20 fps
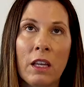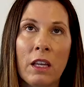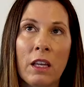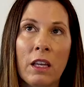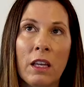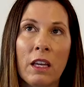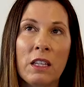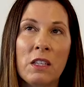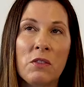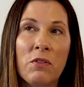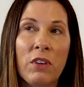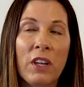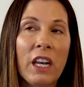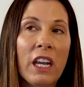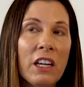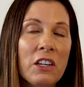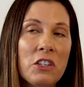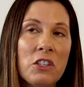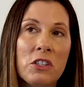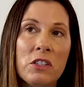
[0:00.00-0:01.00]
It's
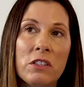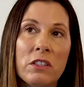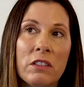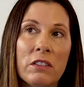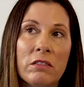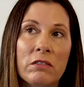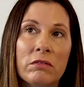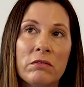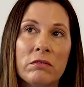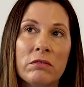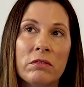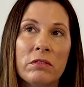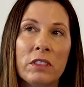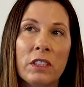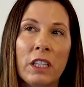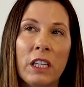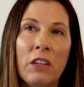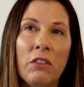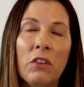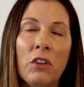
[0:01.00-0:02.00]
finished.
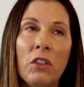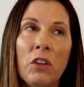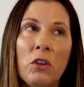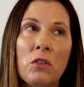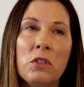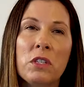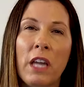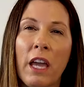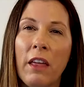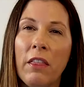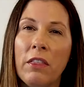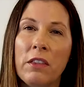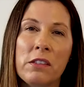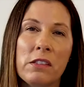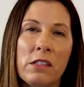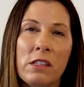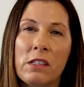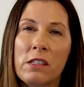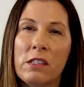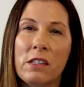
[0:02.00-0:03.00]
Even though death is
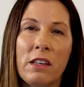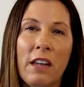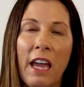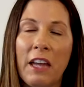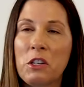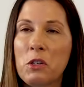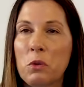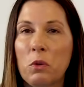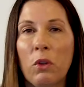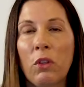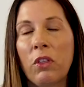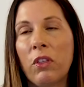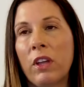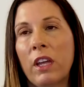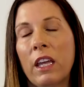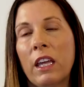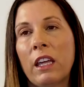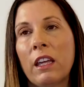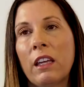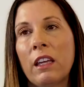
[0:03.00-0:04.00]
this natural
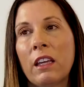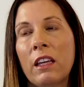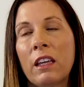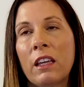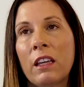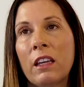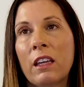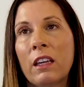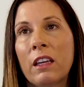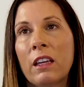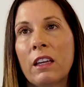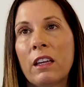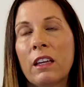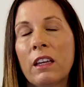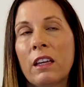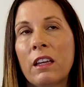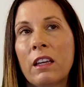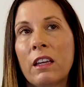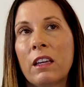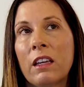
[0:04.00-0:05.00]
thing,
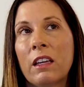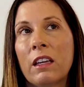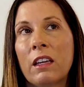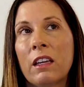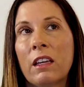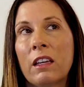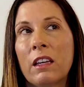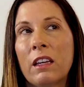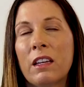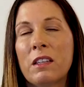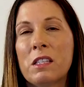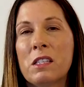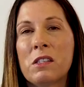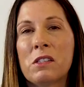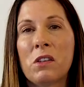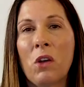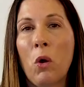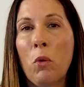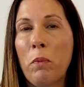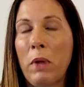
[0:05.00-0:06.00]
it's
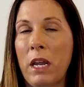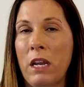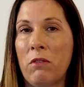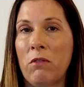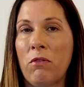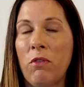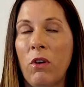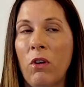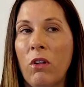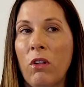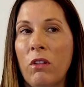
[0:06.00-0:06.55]
so painful.